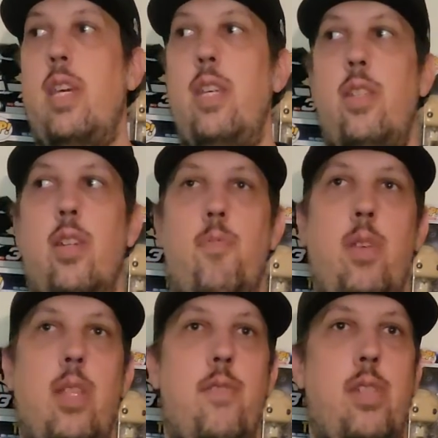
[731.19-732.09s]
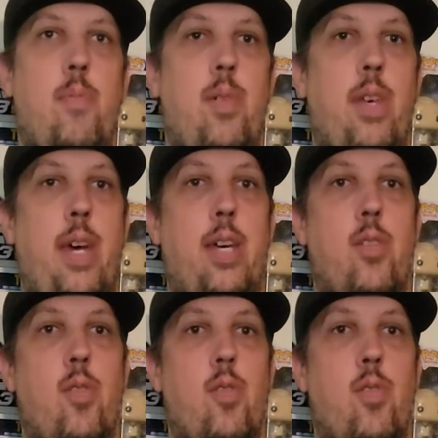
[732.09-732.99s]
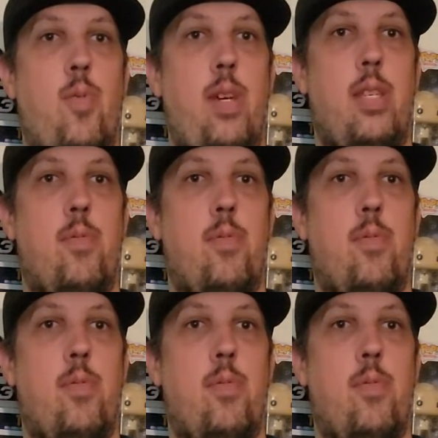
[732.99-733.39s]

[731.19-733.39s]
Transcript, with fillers: in case, you know, we live somewhere that has earthquakes,